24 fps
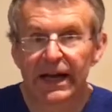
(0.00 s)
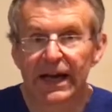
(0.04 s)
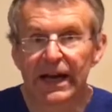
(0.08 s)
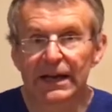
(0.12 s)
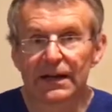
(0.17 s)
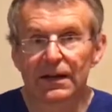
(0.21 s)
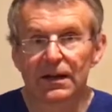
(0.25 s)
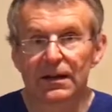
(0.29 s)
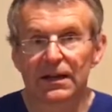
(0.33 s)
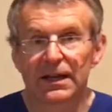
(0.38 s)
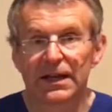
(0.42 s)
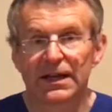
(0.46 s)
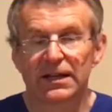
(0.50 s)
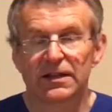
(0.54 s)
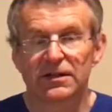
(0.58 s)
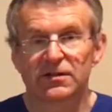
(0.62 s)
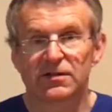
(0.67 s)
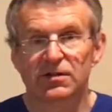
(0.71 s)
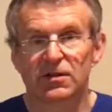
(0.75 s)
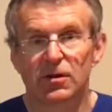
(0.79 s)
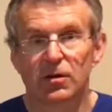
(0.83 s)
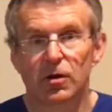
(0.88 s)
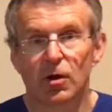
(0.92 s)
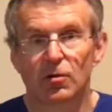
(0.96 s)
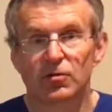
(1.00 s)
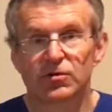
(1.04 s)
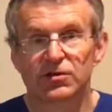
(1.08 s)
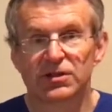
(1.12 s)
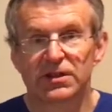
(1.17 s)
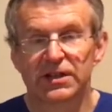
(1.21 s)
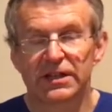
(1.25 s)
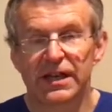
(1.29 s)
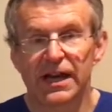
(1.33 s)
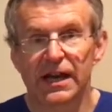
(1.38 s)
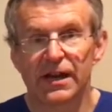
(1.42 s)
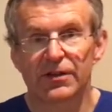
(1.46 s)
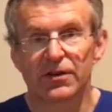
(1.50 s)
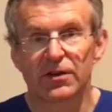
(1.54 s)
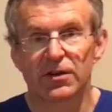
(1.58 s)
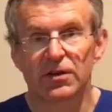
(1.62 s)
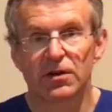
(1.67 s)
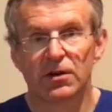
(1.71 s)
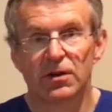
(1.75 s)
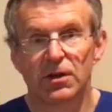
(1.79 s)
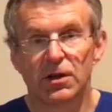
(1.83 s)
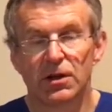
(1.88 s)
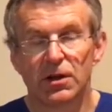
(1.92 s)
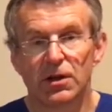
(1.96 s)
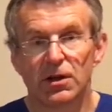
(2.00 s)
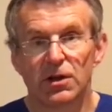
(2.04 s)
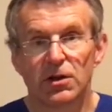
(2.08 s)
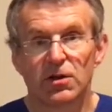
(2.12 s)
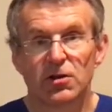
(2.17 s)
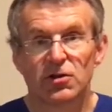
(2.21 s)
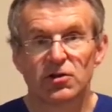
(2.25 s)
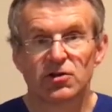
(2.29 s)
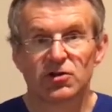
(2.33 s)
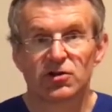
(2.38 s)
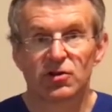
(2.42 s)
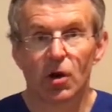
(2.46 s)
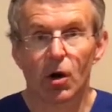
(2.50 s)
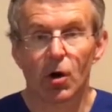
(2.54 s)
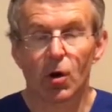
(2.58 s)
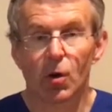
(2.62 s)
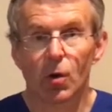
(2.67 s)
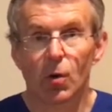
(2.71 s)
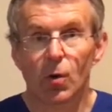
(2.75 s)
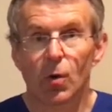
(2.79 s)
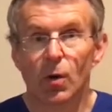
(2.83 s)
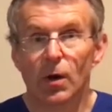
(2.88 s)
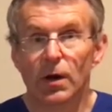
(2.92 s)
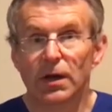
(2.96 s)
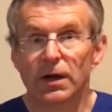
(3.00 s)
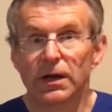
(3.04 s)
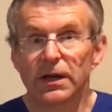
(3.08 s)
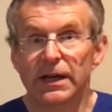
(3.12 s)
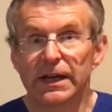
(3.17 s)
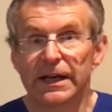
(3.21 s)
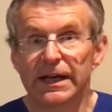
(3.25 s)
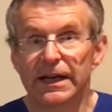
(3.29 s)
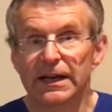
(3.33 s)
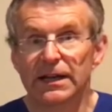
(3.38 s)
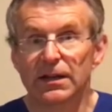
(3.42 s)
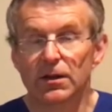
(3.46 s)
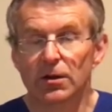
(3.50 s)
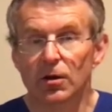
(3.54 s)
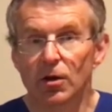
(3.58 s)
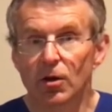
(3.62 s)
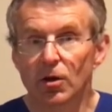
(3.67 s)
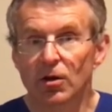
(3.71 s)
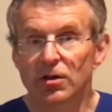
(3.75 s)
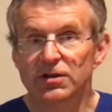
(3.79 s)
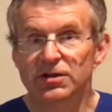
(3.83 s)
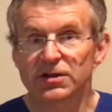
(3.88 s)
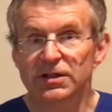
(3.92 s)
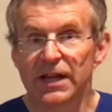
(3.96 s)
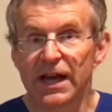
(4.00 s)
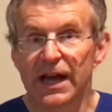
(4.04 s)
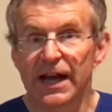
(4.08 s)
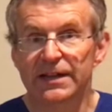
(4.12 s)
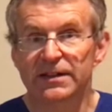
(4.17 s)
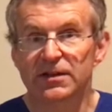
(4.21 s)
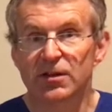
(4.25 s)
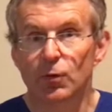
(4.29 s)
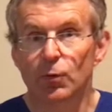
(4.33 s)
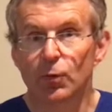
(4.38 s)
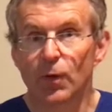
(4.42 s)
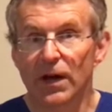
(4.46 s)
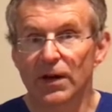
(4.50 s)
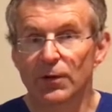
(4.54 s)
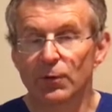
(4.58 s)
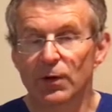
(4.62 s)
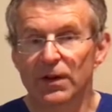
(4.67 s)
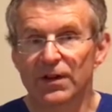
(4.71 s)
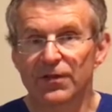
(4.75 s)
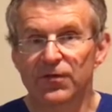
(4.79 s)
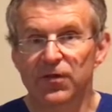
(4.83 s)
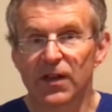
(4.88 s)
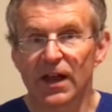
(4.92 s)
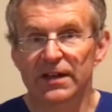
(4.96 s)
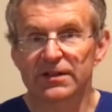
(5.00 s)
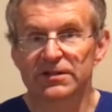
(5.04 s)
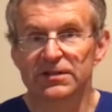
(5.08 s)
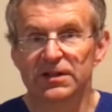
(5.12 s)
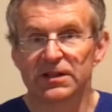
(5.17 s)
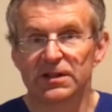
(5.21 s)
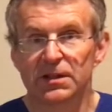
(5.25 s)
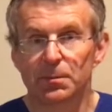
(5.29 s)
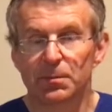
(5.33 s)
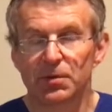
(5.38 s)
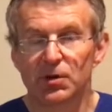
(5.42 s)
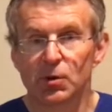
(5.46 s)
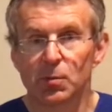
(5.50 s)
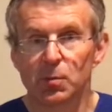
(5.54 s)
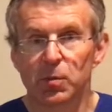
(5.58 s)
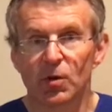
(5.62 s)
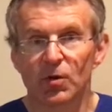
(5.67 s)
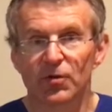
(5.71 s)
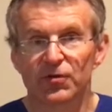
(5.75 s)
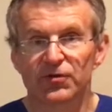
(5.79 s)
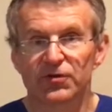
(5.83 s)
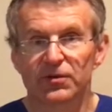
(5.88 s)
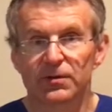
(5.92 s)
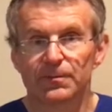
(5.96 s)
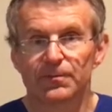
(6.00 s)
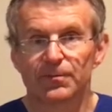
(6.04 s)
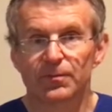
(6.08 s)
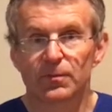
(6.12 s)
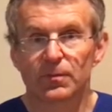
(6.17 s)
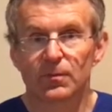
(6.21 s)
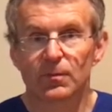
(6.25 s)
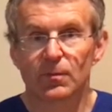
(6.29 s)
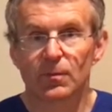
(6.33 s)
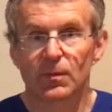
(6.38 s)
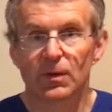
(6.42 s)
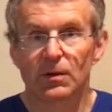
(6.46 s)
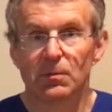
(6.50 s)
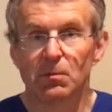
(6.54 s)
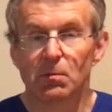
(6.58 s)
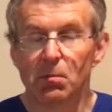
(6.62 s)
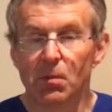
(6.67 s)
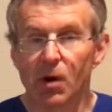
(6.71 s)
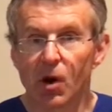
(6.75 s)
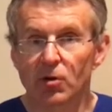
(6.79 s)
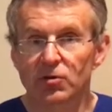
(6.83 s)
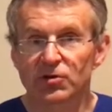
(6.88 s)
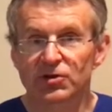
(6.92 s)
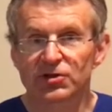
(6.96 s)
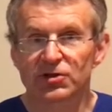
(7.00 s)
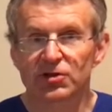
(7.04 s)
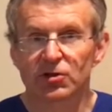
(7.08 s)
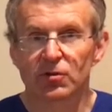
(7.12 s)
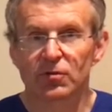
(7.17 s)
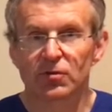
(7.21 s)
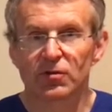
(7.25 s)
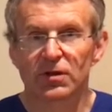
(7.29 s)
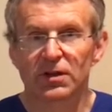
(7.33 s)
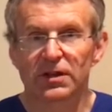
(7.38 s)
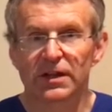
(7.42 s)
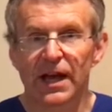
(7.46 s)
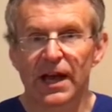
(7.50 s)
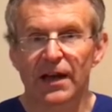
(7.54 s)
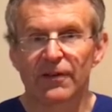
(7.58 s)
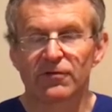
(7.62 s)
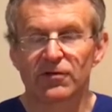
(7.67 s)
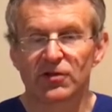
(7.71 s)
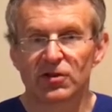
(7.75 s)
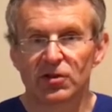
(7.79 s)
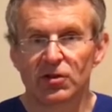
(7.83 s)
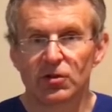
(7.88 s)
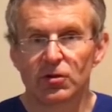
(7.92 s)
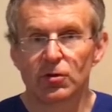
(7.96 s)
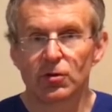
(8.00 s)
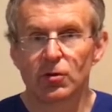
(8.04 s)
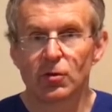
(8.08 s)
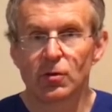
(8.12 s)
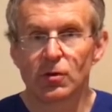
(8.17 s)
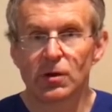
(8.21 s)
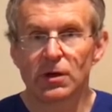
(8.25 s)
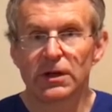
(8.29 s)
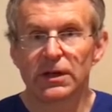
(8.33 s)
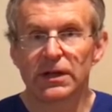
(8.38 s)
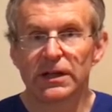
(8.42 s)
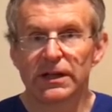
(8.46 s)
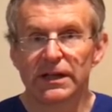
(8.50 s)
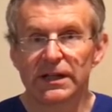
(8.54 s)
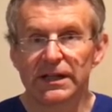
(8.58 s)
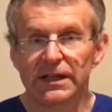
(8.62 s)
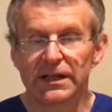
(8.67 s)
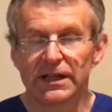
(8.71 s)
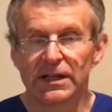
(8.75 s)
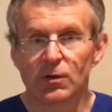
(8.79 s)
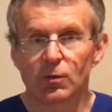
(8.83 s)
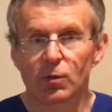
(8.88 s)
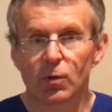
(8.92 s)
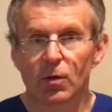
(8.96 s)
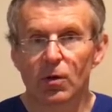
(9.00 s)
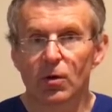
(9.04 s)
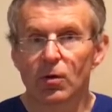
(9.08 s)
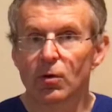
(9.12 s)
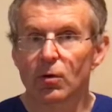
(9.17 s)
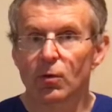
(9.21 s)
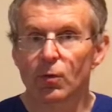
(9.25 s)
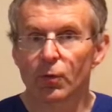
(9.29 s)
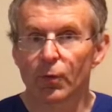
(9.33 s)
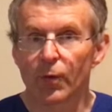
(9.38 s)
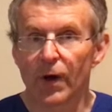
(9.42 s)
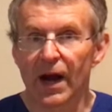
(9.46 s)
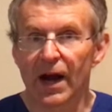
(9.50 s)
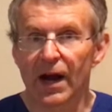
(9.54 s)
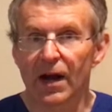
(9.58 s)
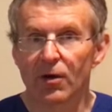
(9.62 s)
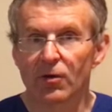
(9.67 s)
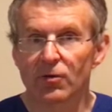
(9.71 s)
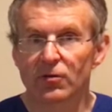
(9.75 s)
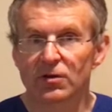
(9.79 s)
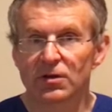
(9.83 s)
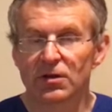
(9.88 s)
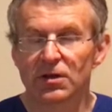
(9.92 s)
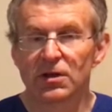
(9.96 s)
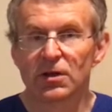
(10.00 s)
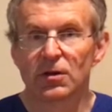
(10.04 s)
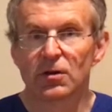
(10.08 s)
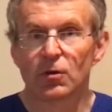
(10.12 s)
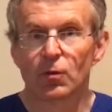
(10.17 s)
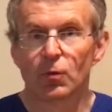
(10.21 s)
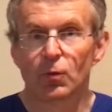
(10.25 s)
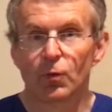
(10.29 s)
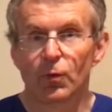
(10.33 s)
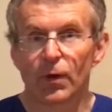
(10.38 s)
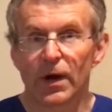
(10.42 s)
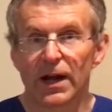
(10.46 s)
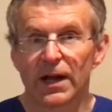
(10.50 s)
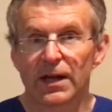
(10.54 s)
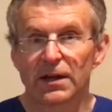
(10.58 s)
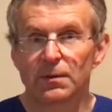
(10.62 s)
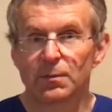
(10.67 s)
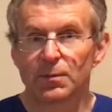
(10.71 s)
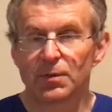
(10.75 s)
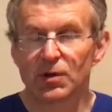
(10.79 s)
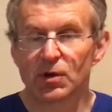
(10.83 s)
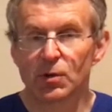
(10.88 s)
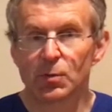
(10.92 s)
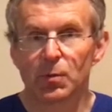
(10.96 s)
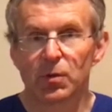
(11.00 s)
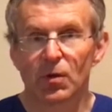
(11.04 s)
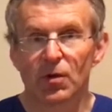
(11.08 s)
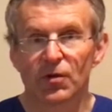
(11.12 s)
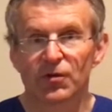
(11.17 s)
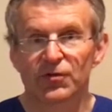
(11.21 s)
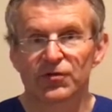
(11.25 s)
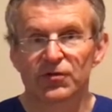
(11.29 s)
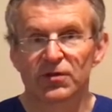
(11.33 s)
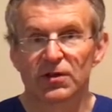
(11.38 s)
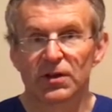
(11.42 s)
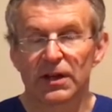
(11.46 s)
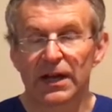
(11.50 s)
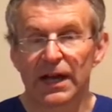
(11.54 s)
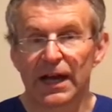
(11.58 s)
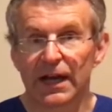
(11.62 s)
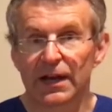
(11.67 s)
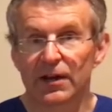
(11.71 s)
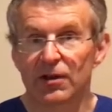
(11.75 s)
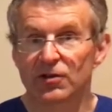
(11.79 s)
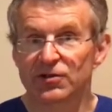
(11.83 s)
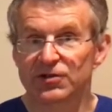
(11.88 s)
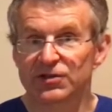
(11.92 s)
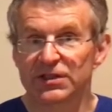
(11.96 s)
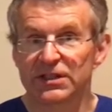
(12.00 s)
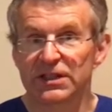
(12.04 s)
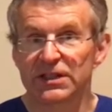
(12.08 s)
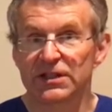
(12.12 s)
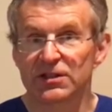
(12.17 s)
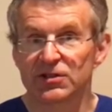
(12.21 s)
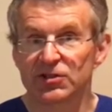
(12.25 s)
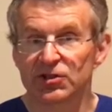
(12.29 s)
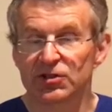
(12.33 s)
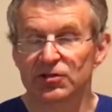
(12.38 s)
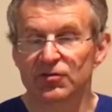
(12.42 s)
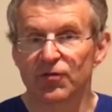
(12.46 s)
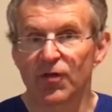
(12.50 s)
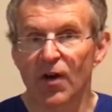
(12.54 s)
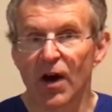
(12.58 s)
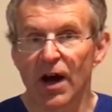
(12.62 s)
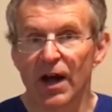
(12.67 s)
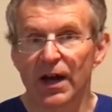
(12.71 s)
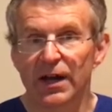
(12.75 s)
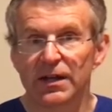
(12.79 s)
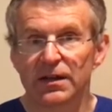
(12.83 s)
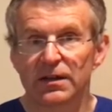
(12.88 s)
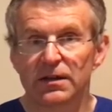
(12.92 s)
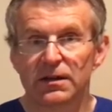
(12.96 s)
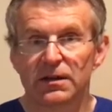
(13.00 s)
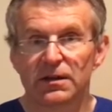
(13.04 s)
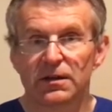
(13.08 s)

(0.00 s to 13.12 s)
and a lens close together, so it looks at the red reflex in the pupils. Most children have two equal round red pupils and are seeing just fine.